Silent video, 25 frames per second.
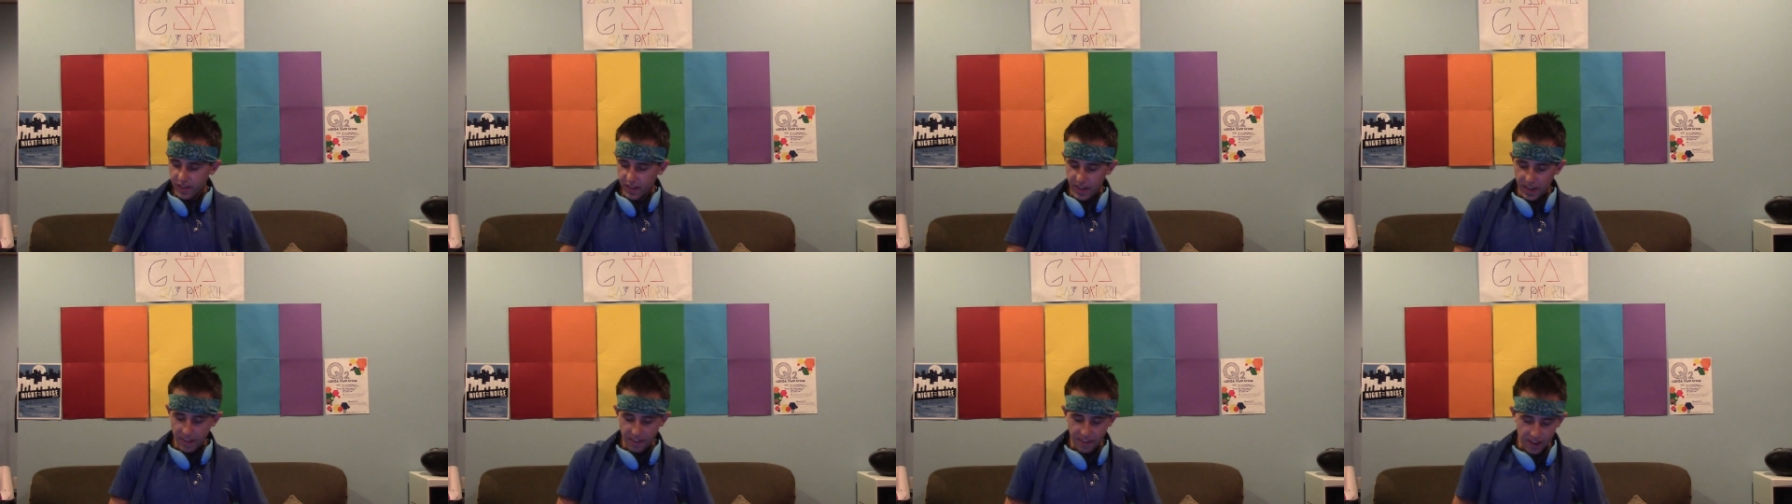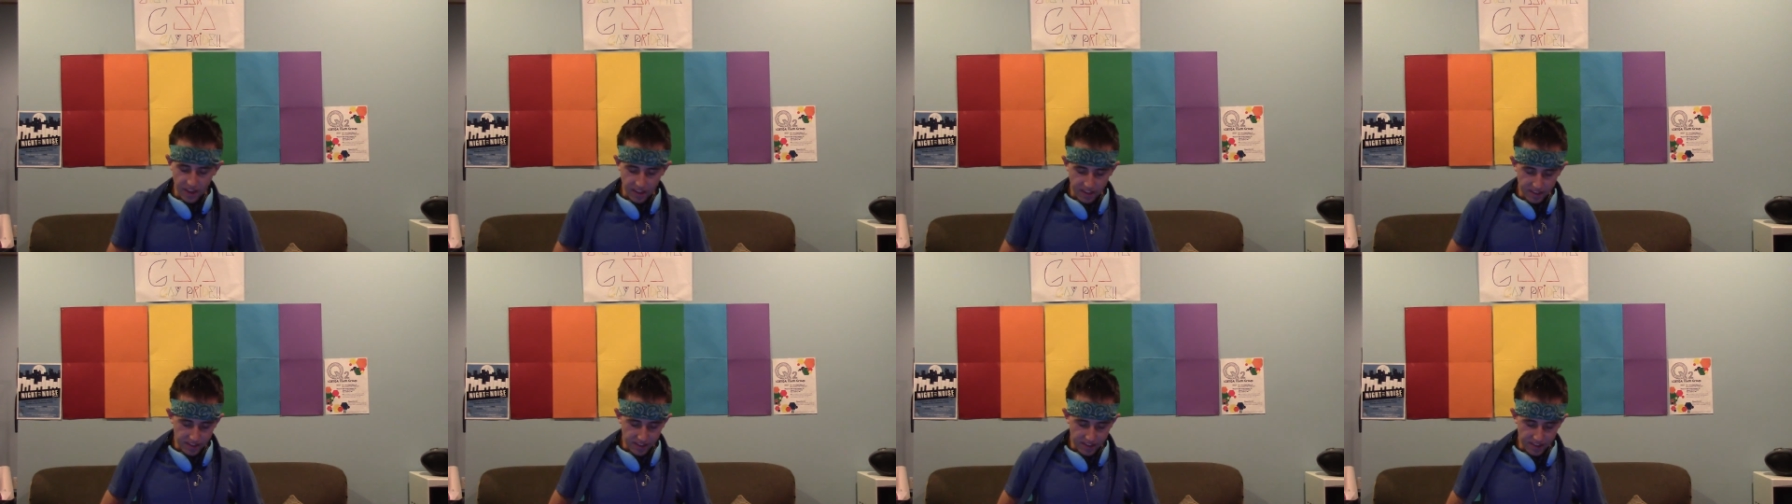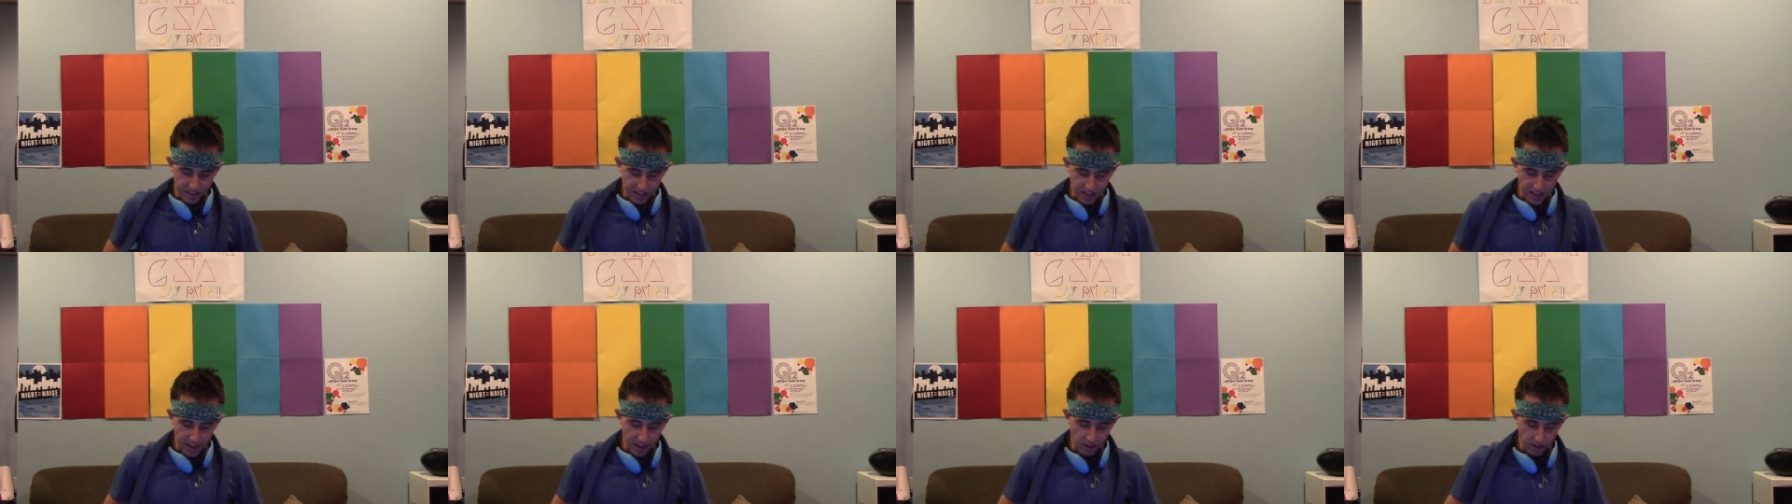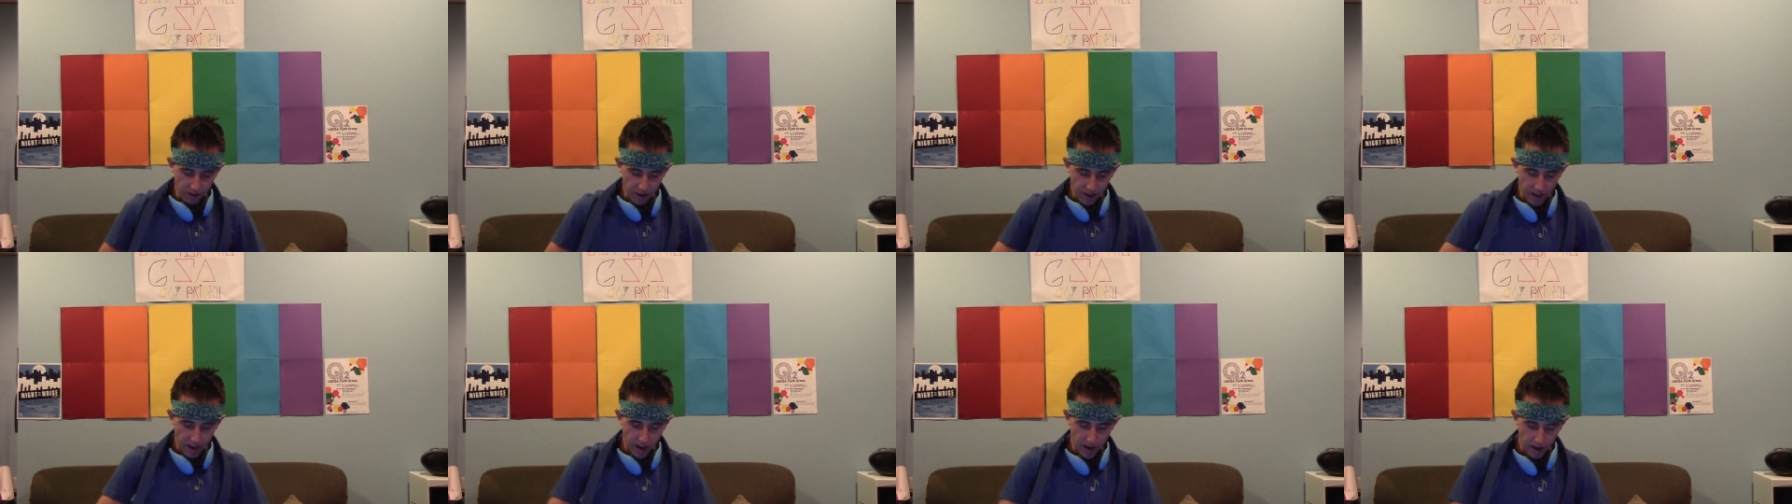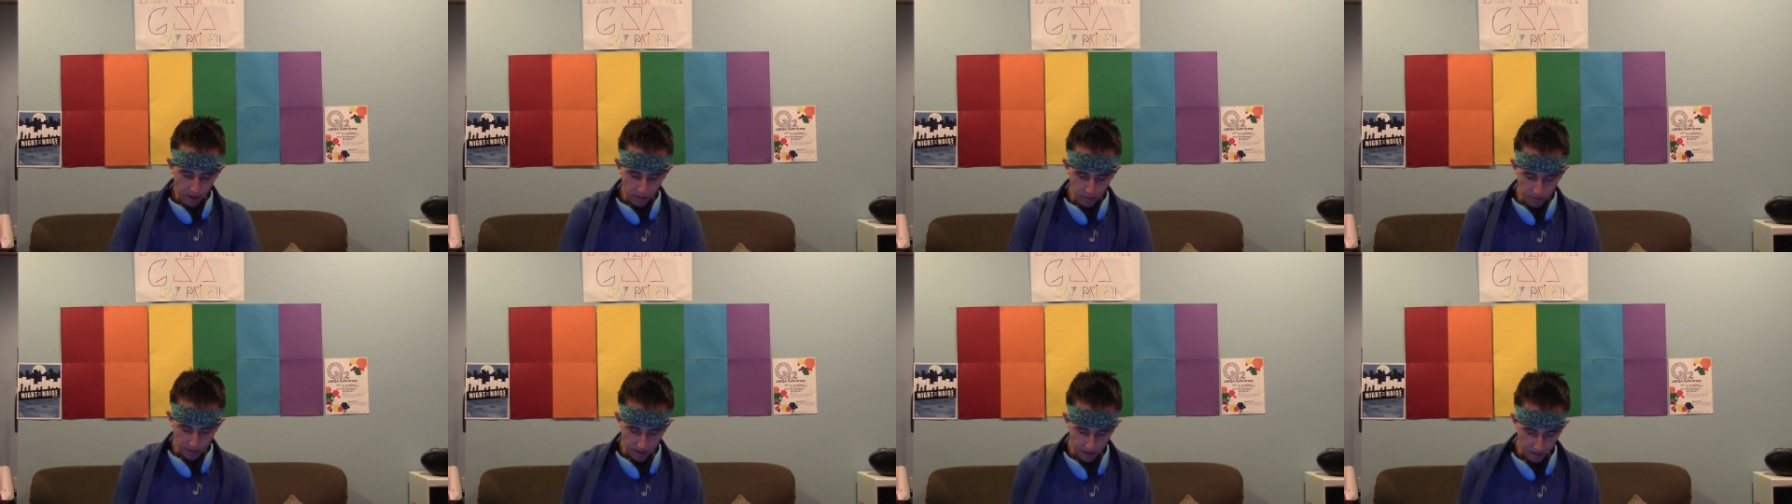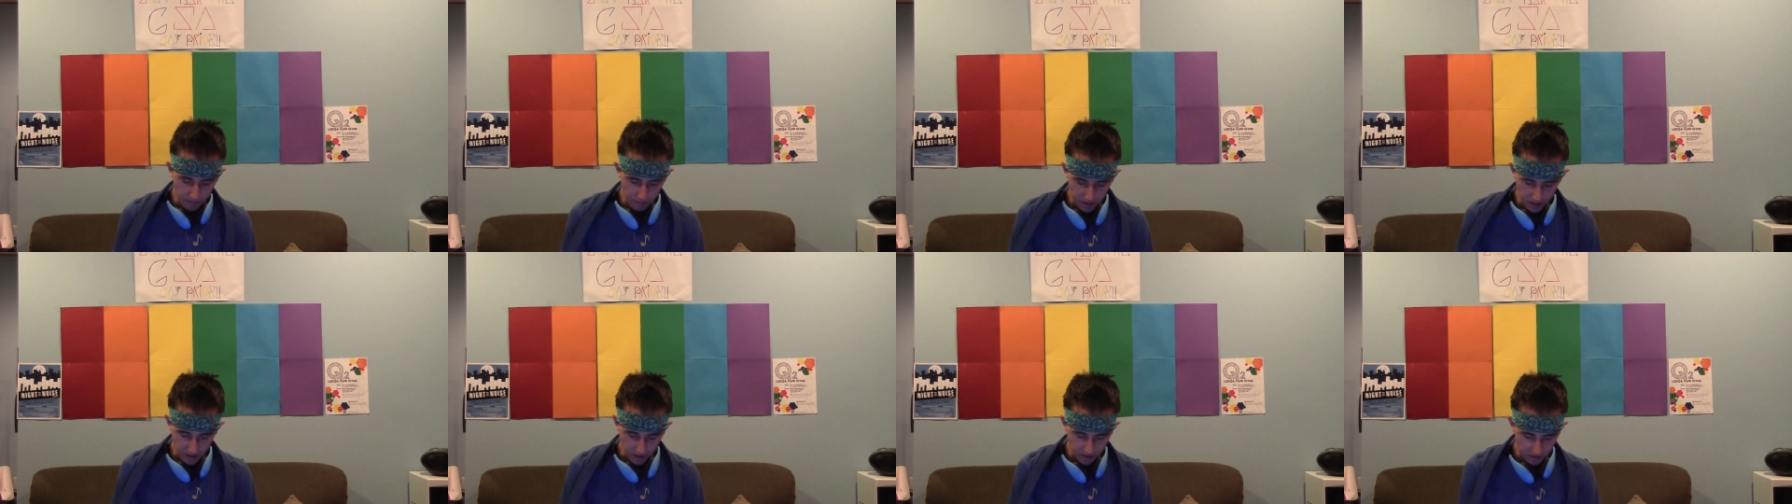And then Saturday I was
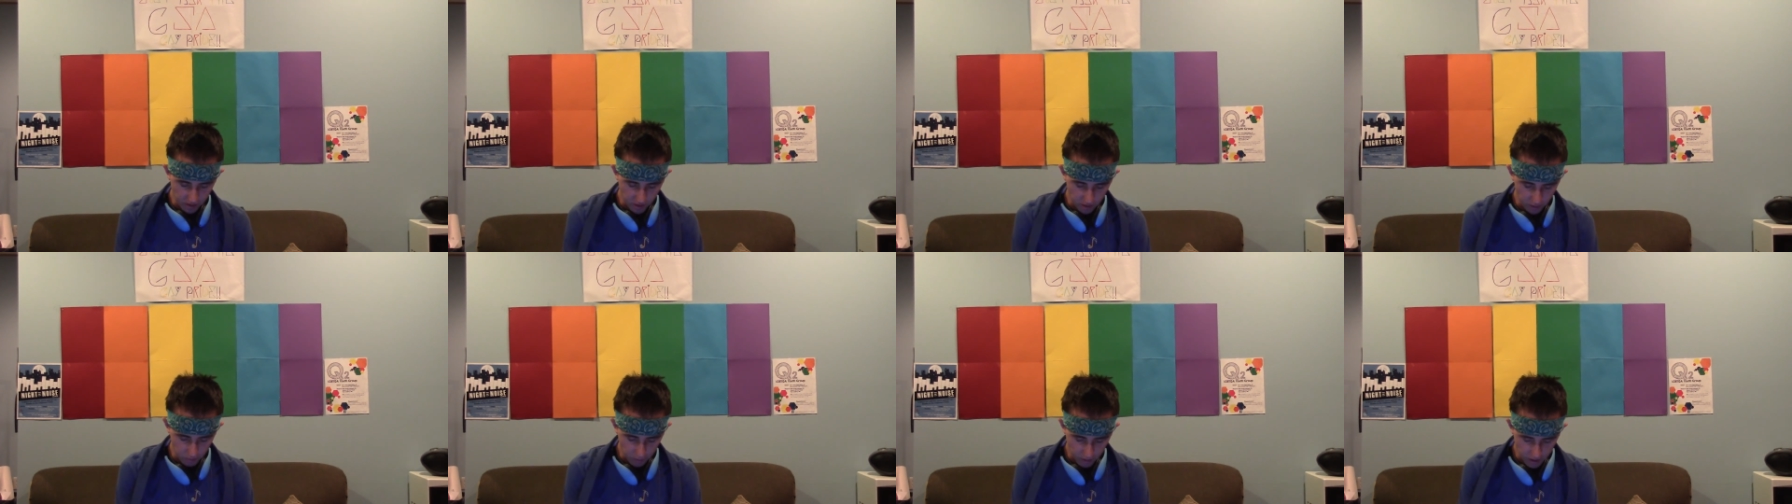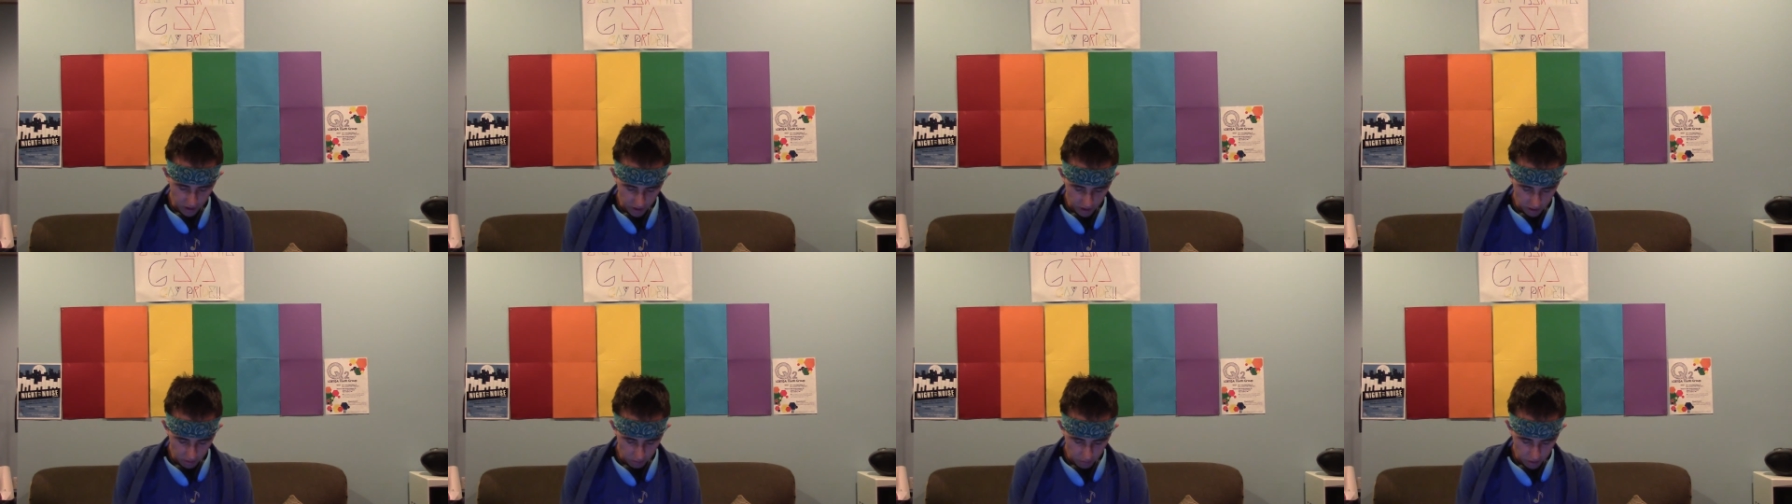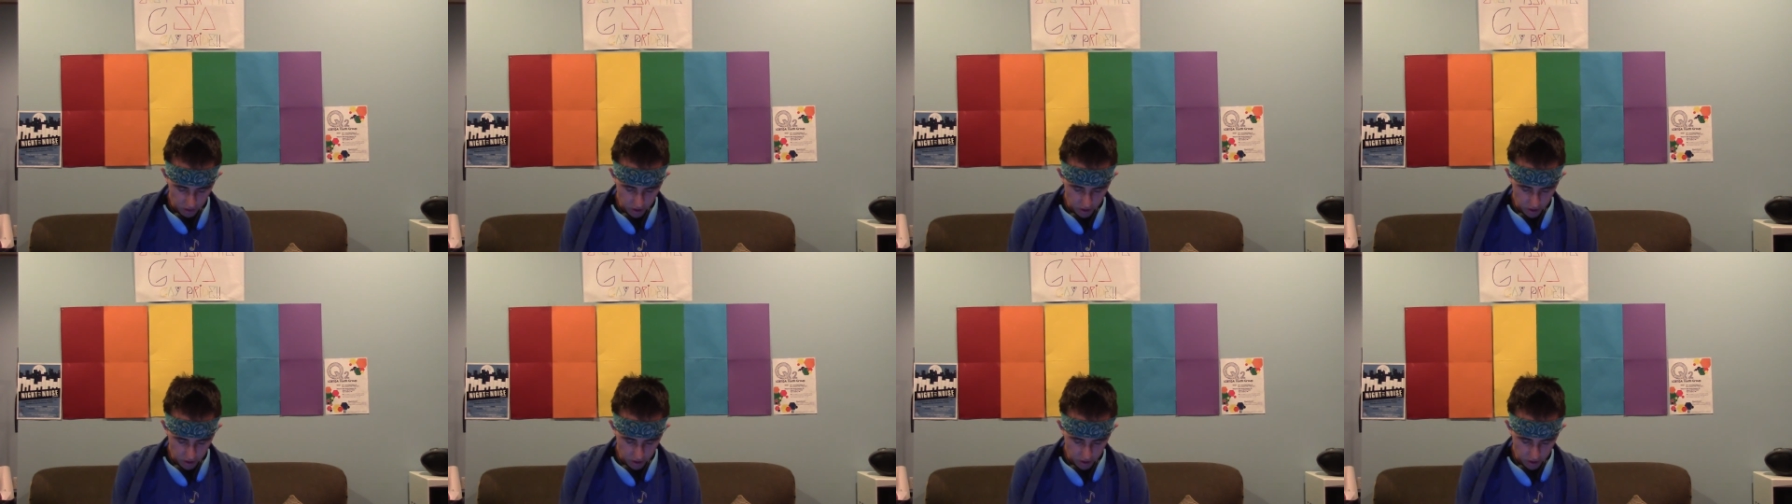at my cousin's wedding,